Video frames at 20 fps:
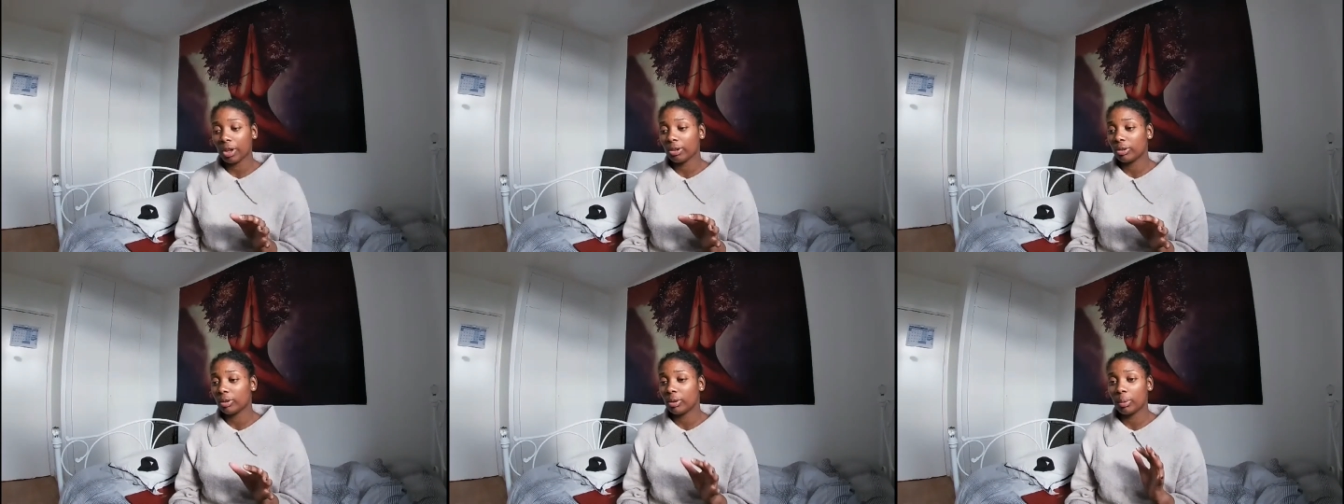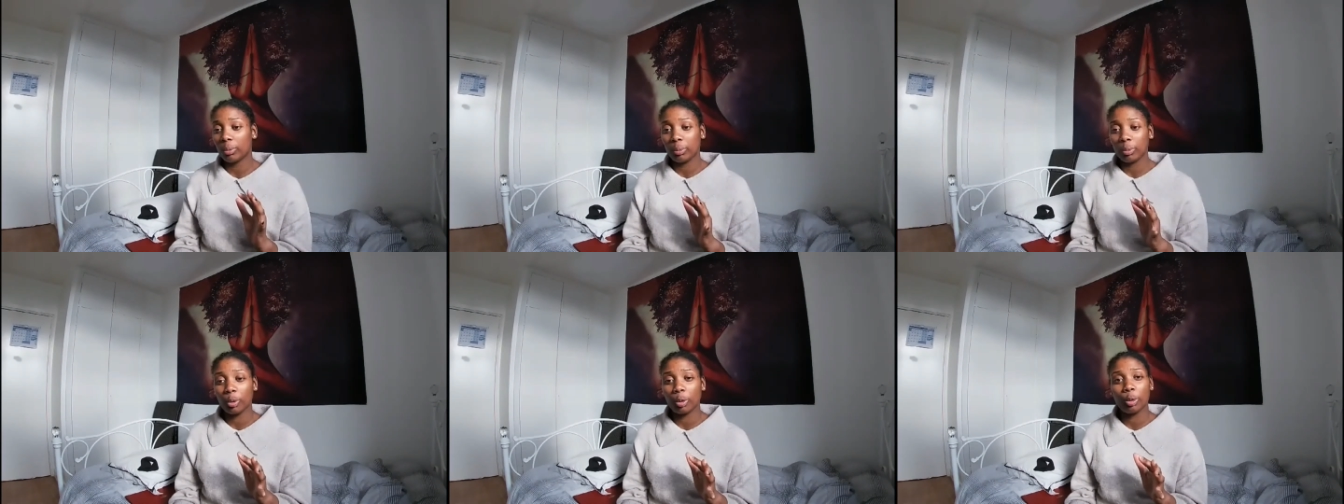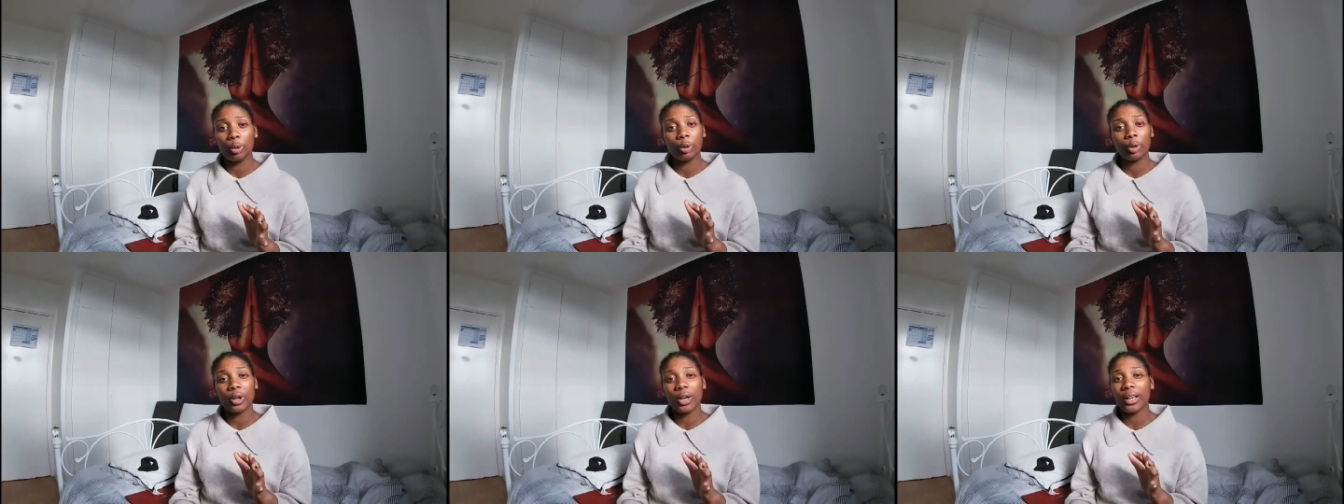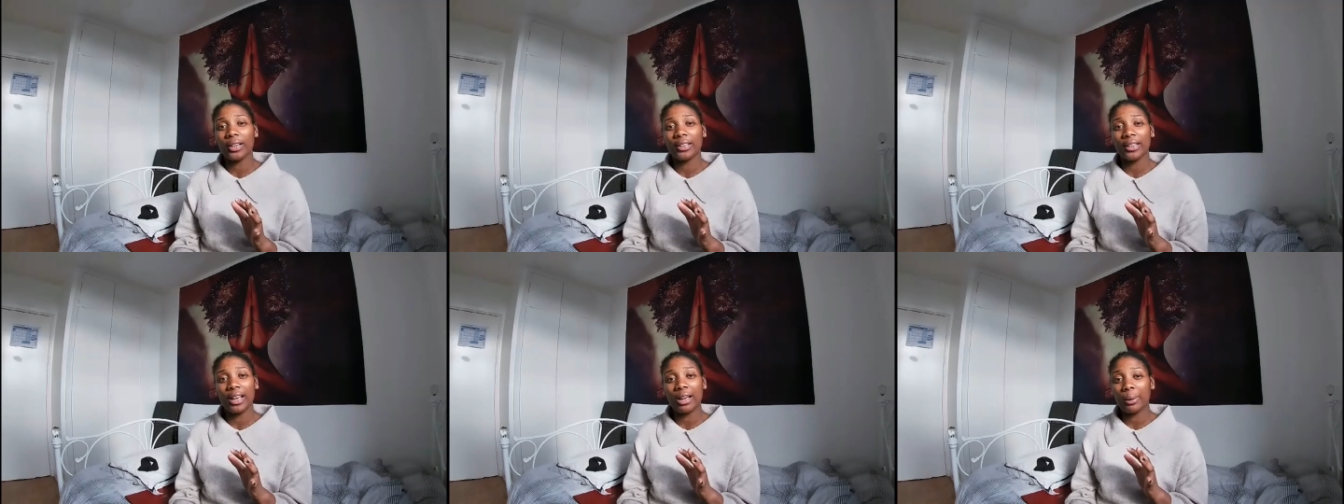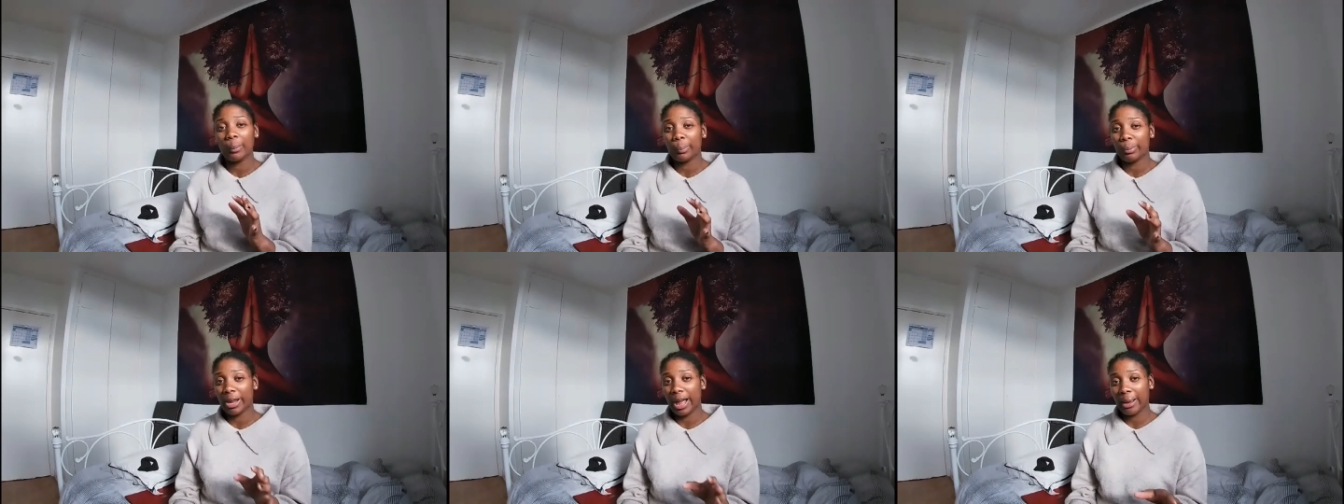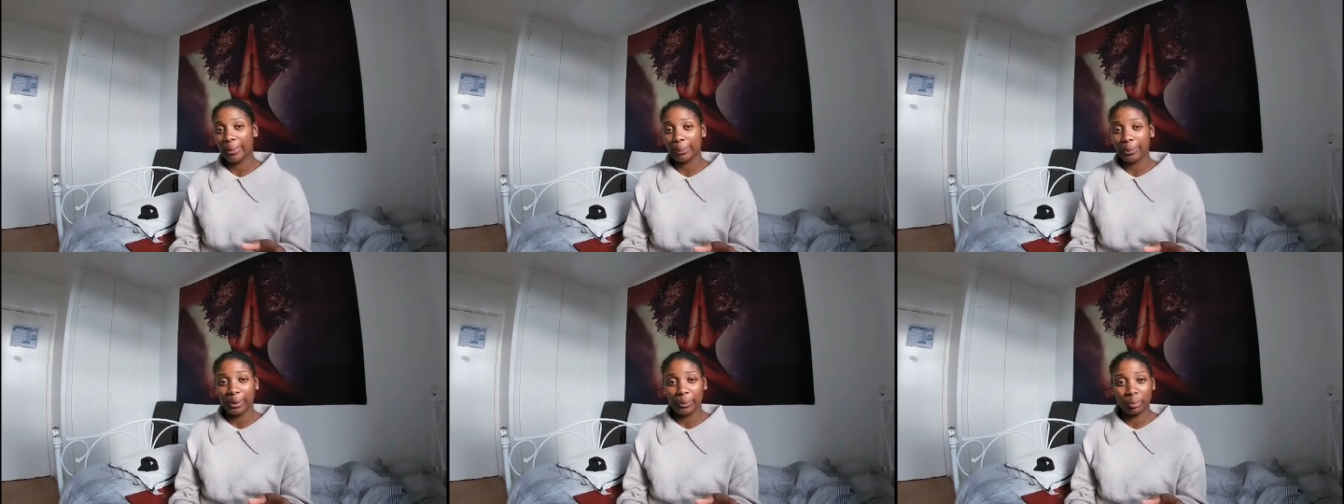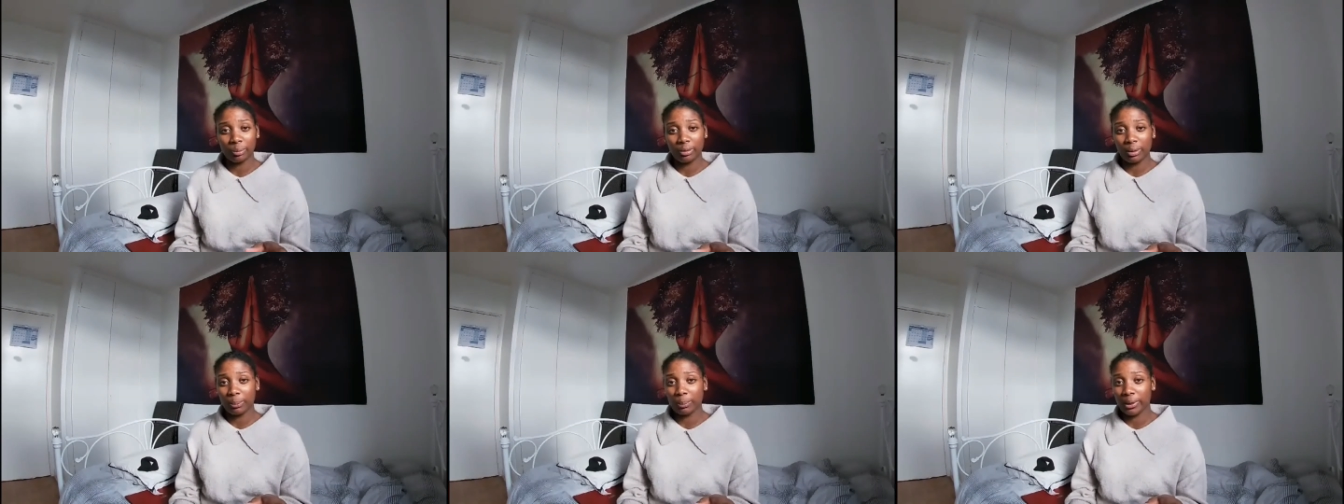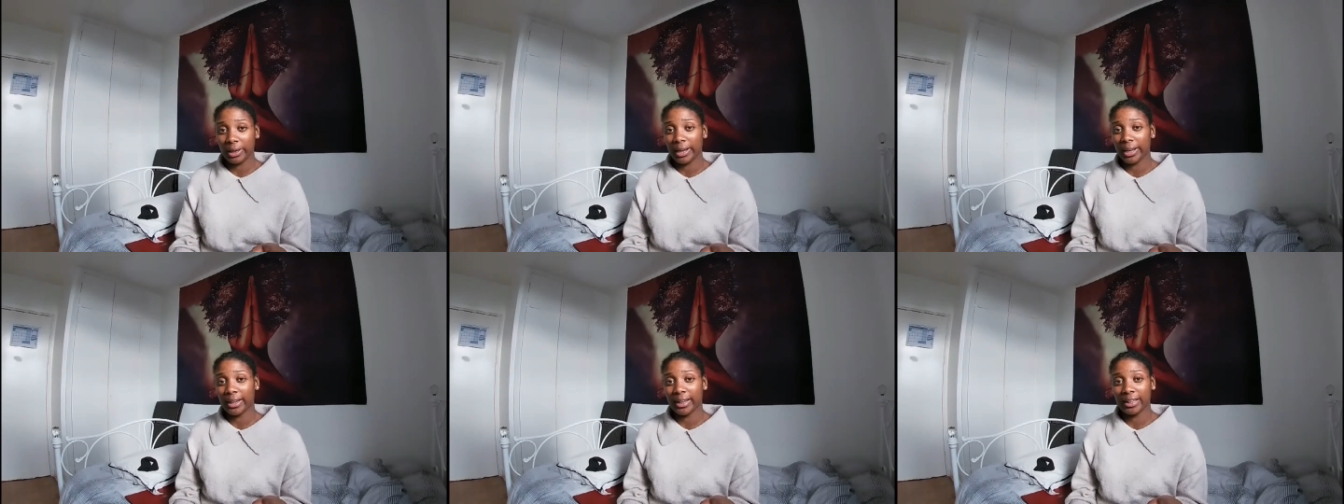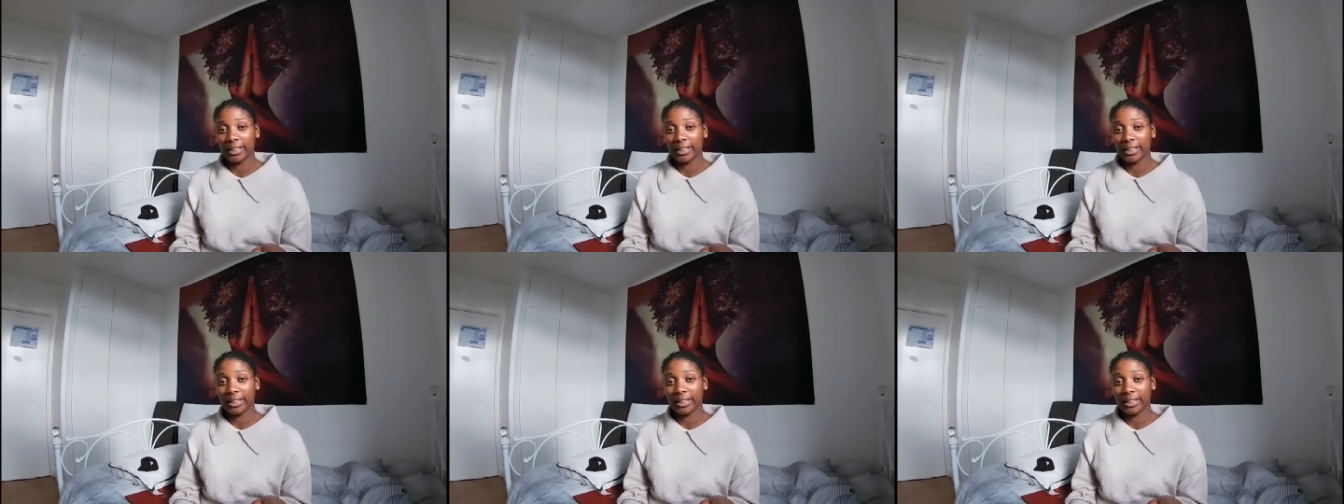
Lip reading: the war and how black people are being